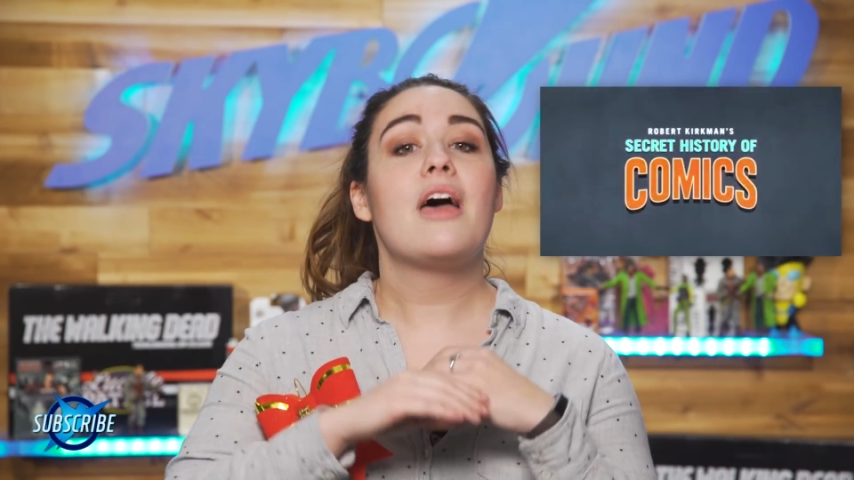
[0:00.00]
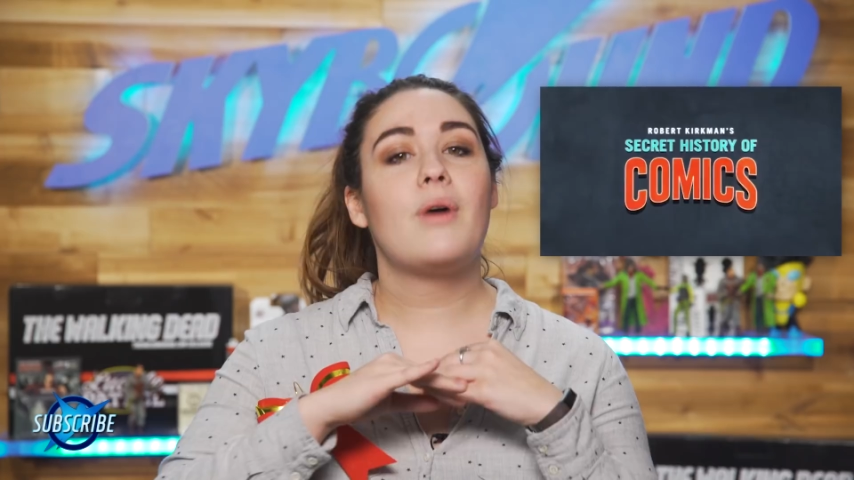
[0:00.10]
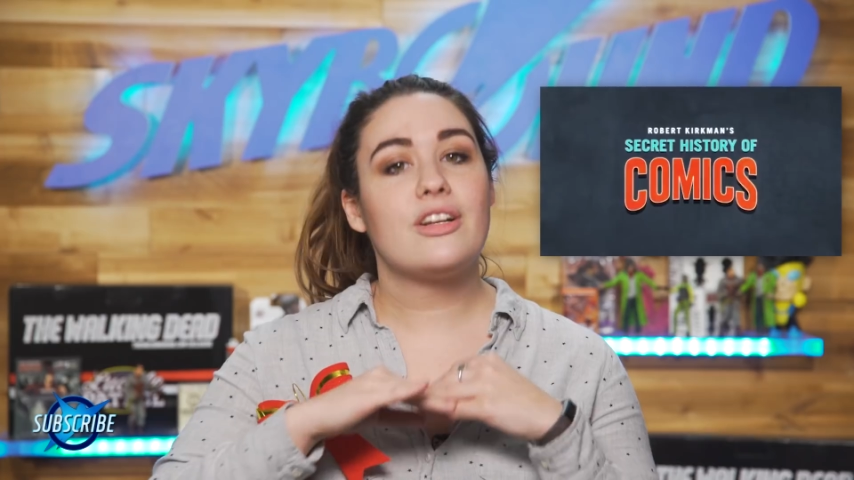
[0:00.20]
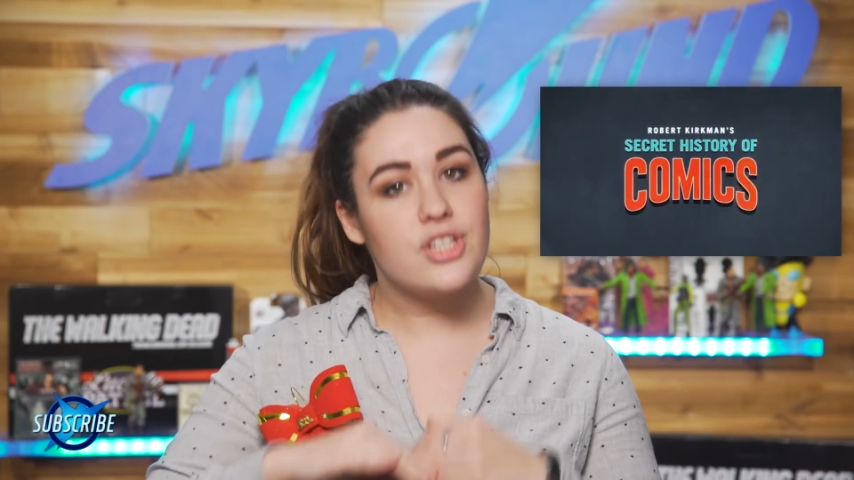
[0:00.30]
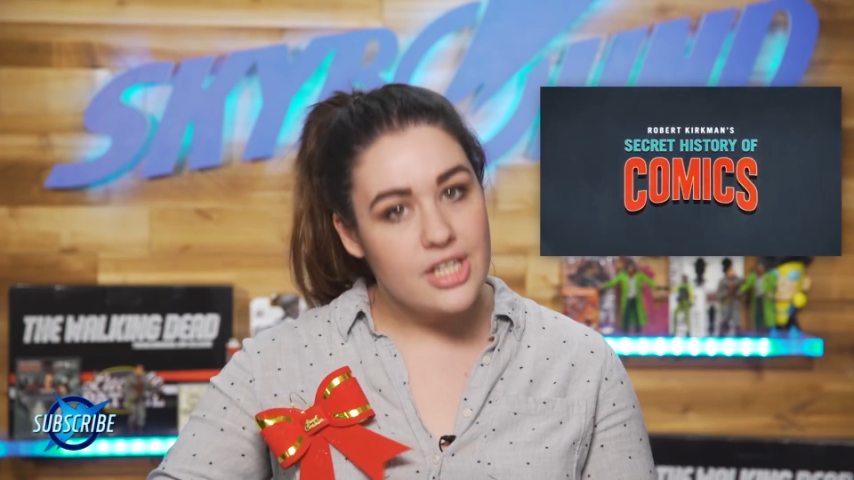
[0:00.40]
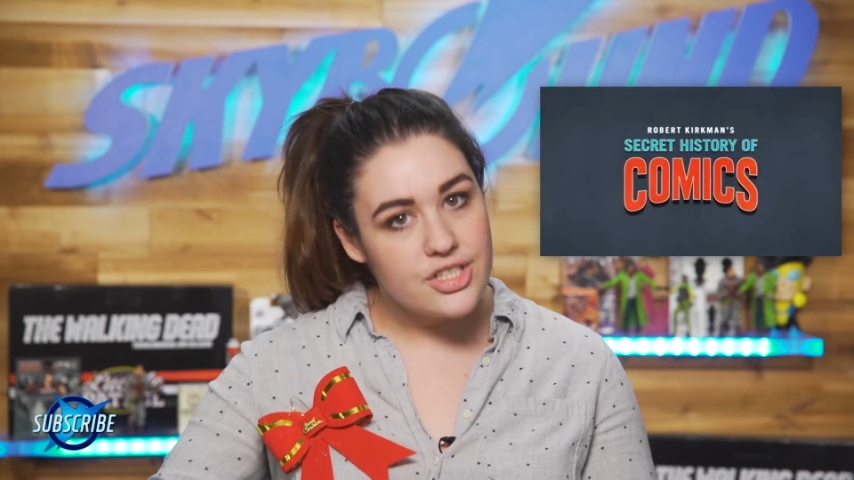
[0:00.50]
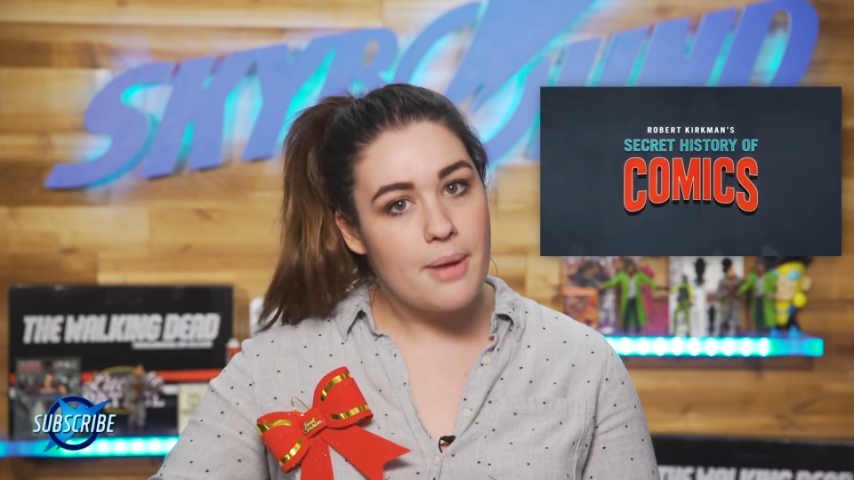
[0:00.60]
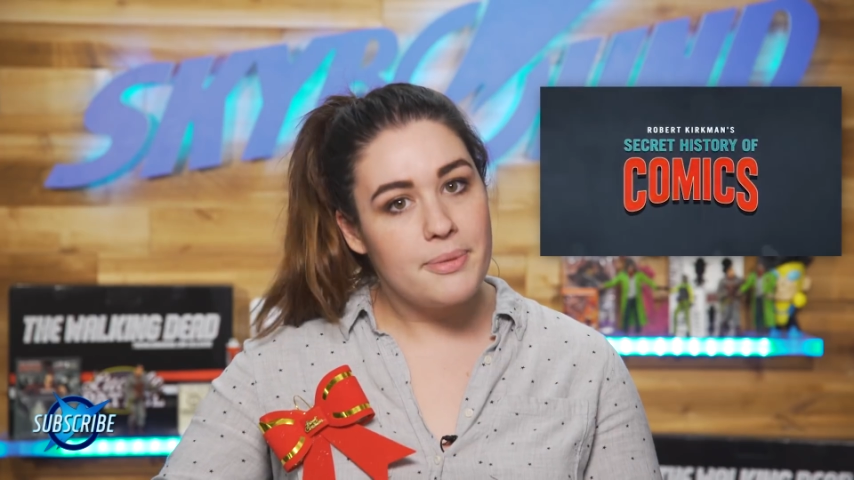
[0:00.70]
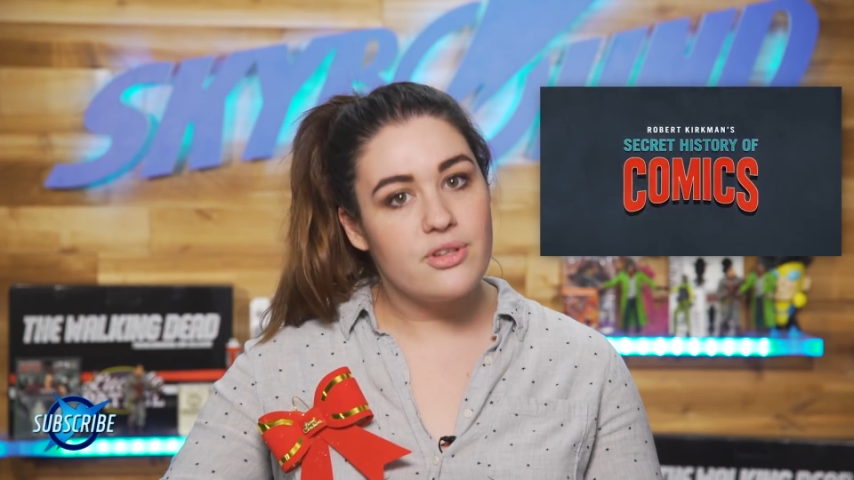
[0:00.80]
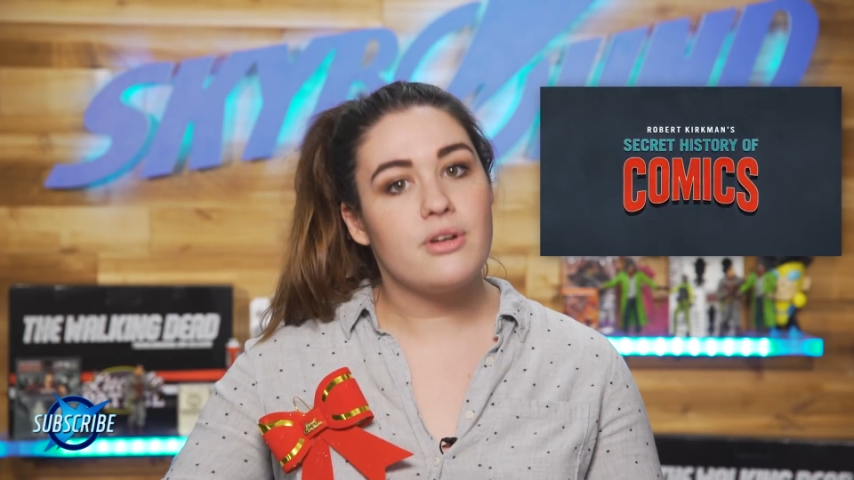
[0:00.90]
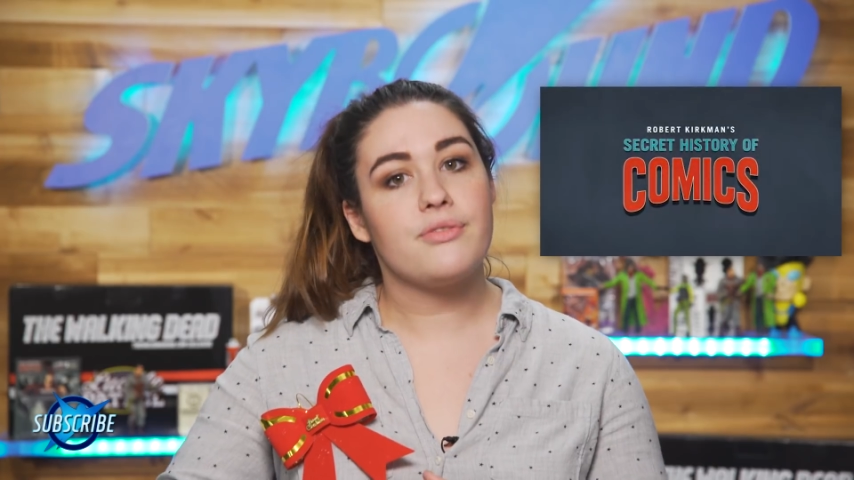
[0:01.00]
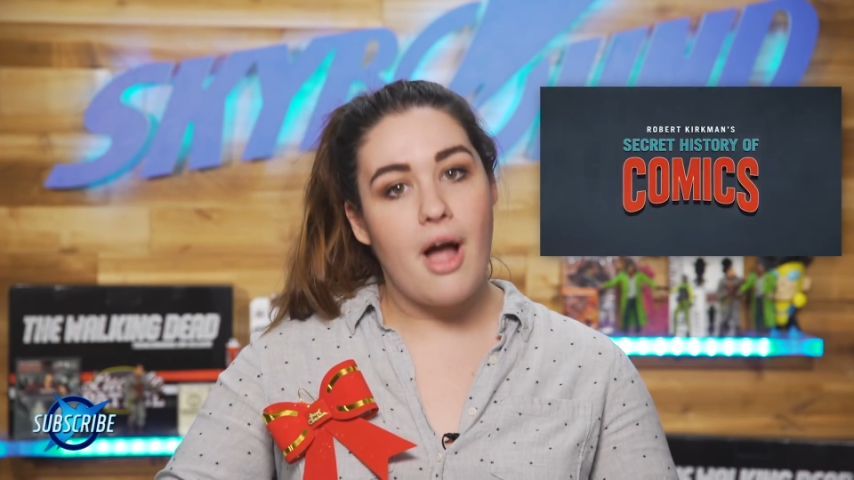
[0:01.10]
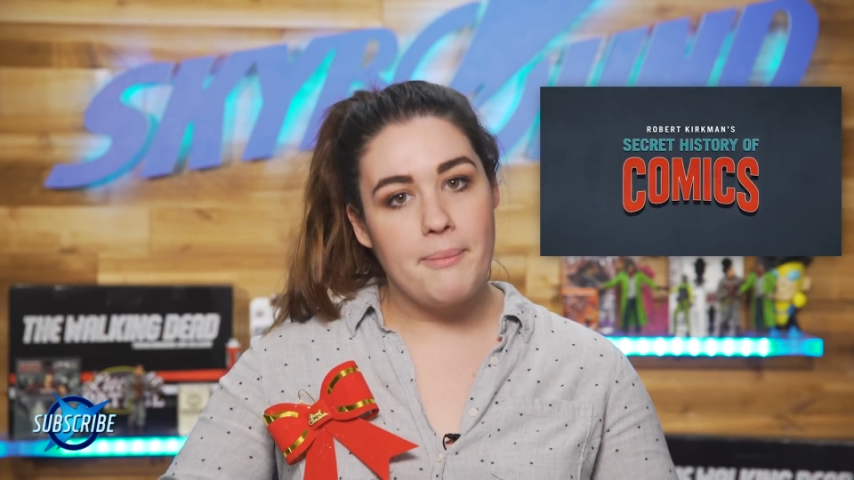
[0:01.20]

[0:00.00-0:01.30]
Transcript: and watch each episode of